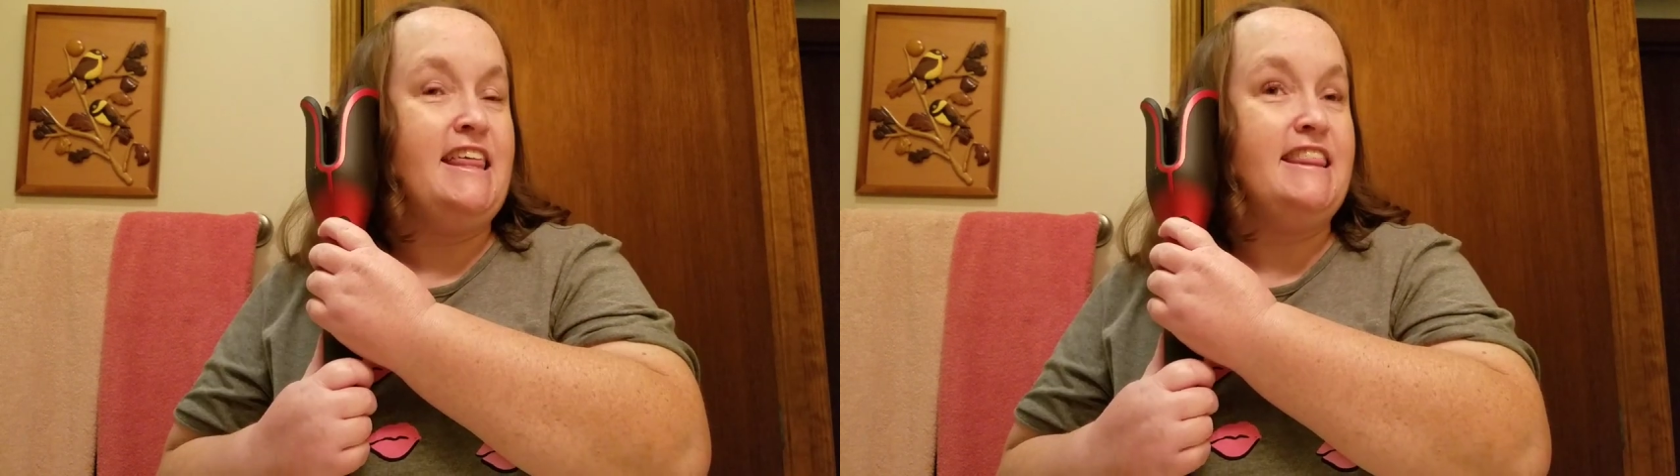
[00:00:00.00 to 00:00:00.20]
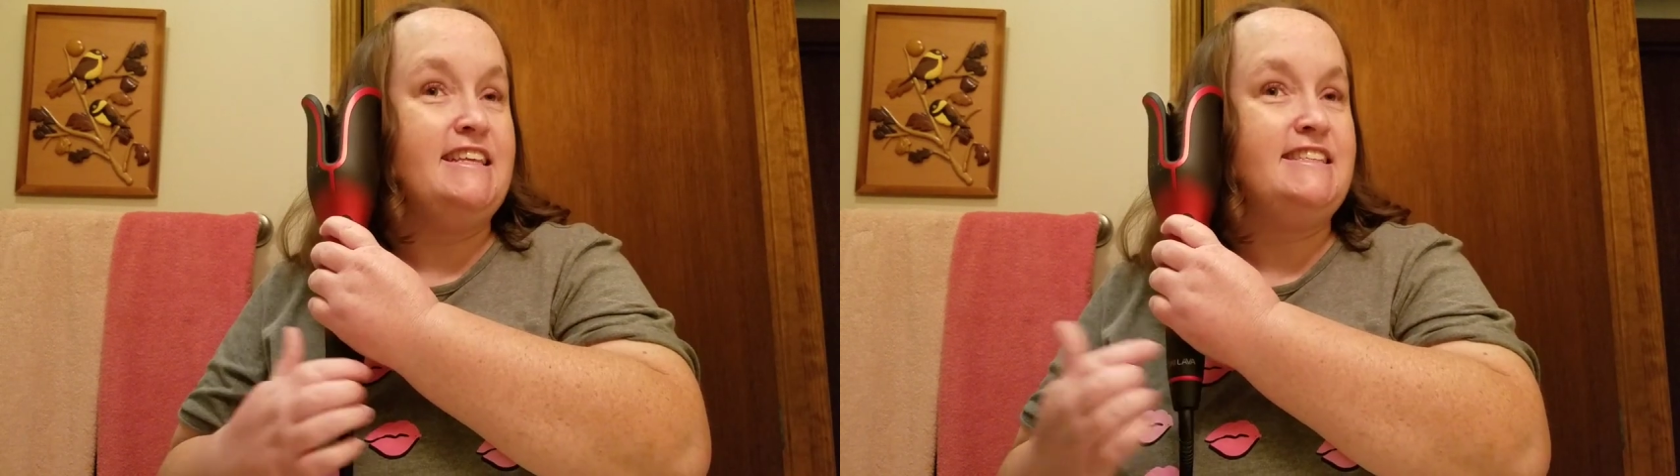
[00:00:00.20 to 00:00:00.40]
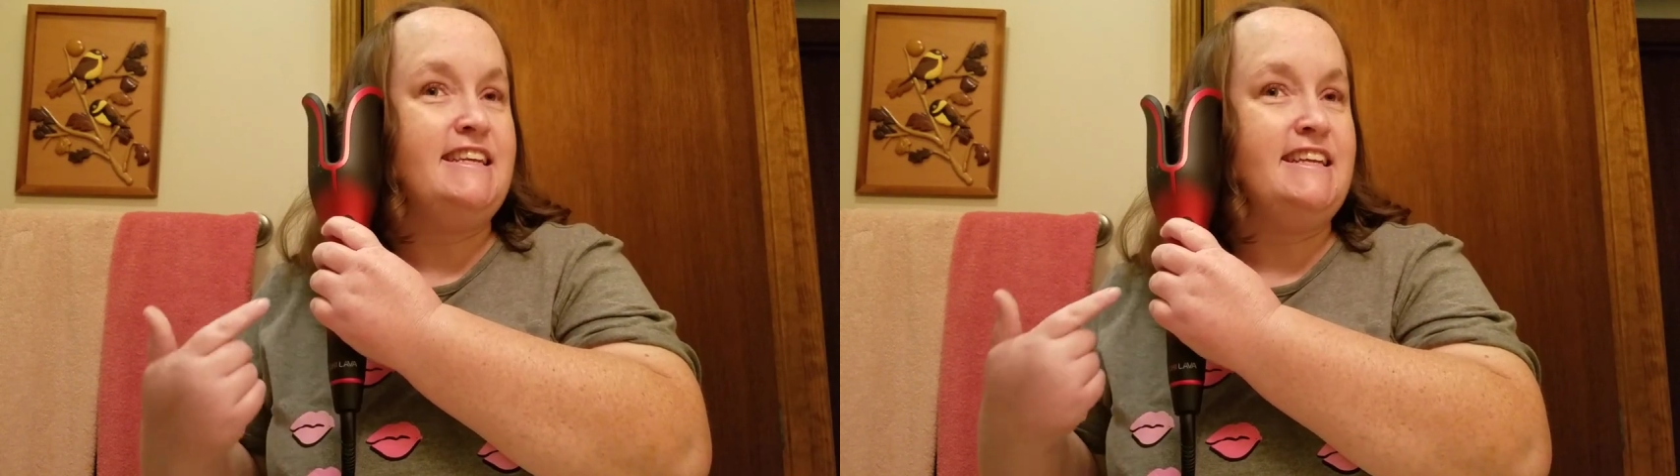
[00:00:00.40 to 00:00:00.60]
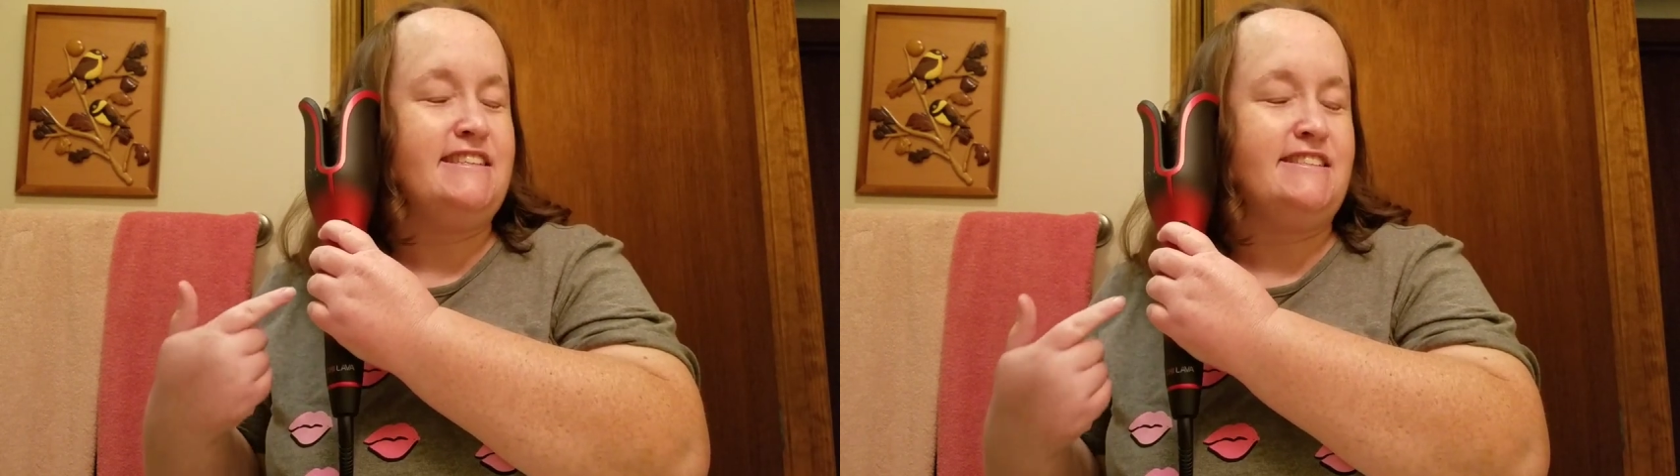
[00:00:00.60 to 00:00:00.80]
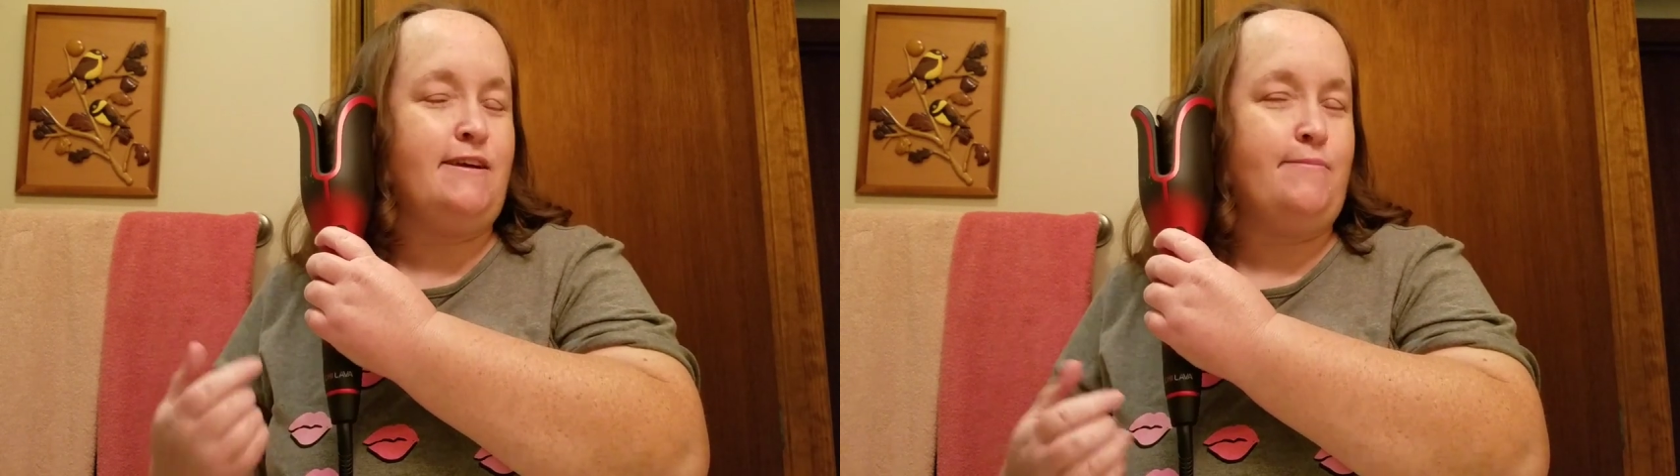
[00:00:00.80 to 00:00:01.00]
This thing
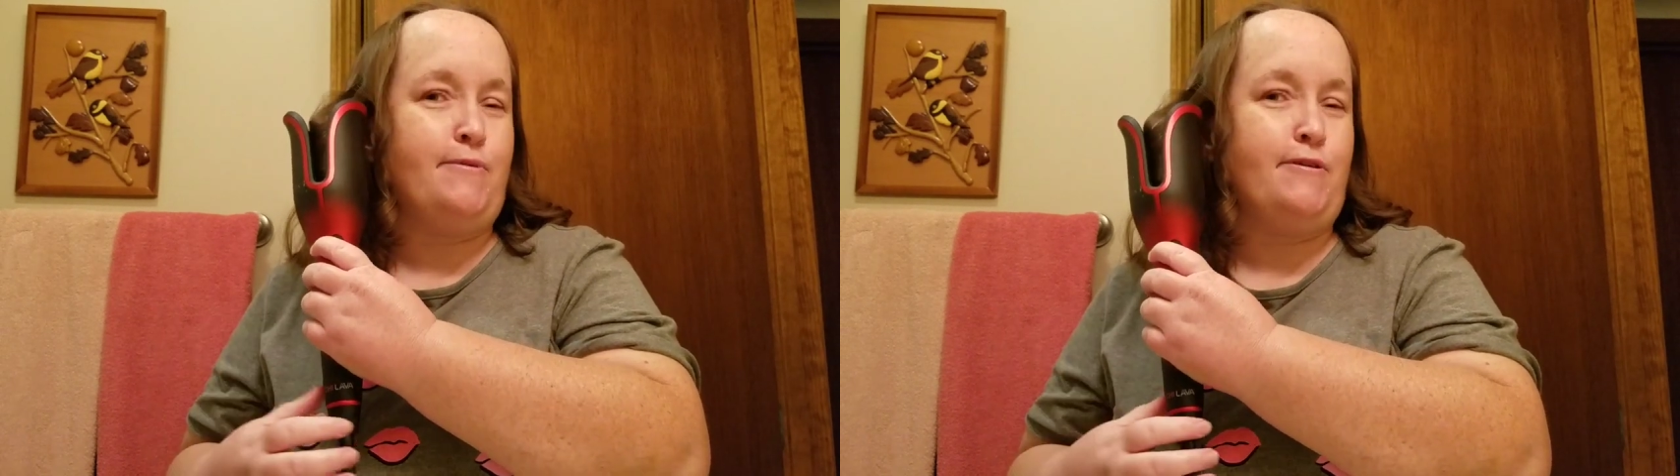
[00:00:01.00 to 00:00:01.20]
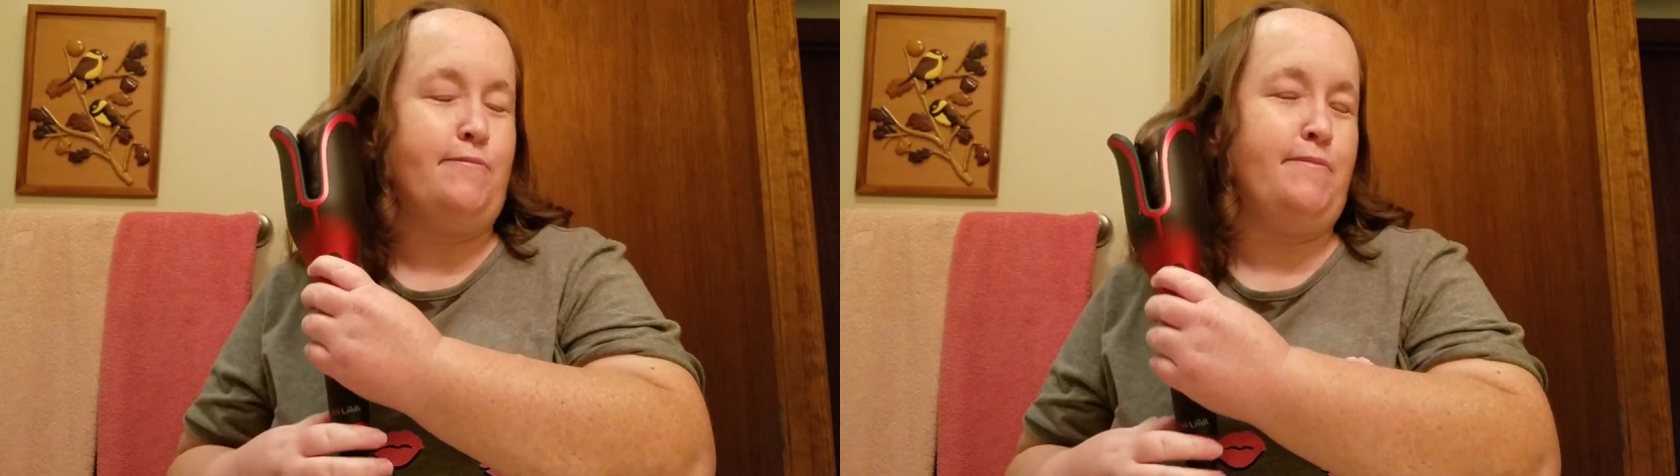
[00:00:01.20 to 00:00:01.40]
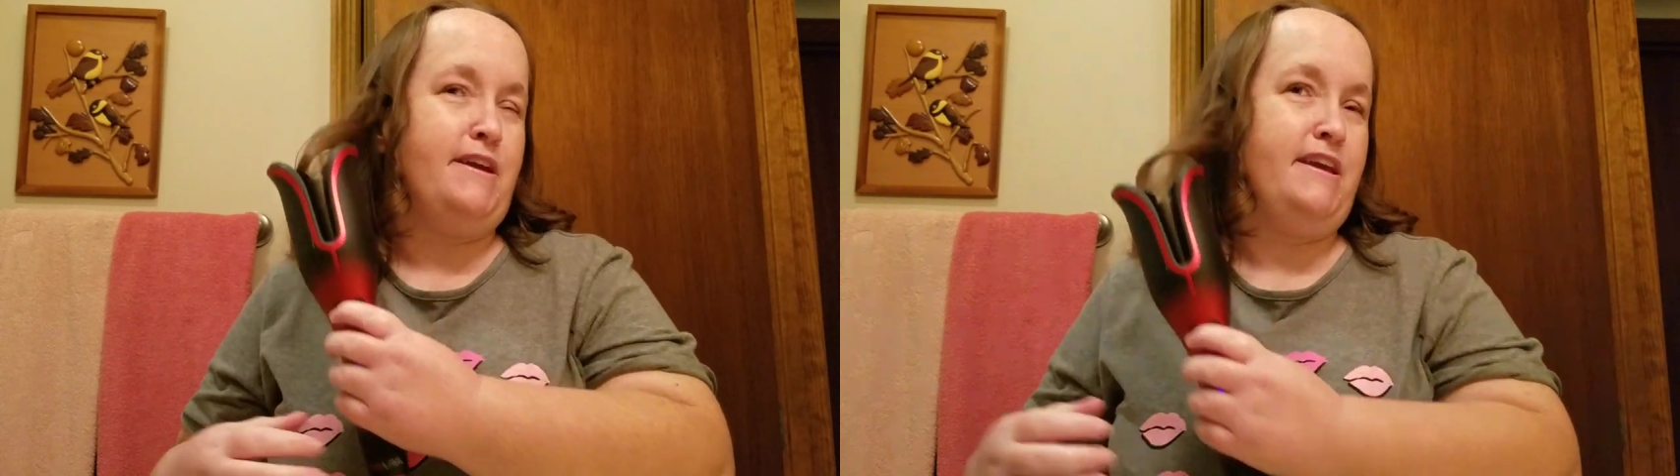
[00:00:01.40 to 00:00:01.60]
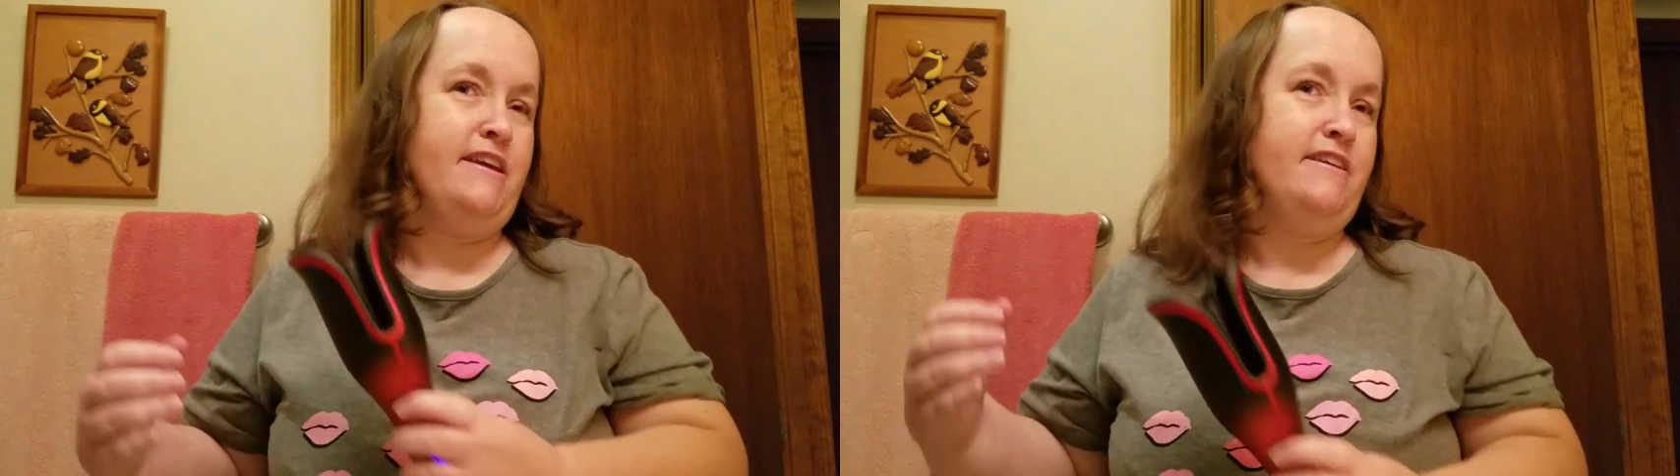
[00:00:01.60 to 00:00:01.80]
does not burn me,